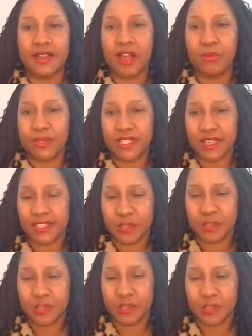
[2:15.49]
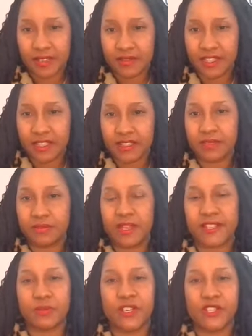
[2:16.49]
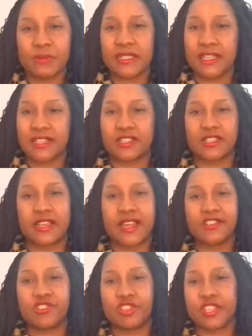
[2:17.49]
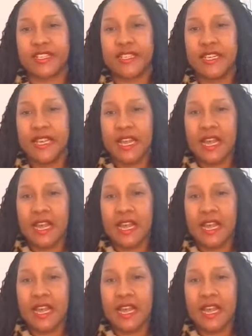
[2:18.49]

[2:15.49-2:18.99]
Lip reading: helping to expand the expungement legislation.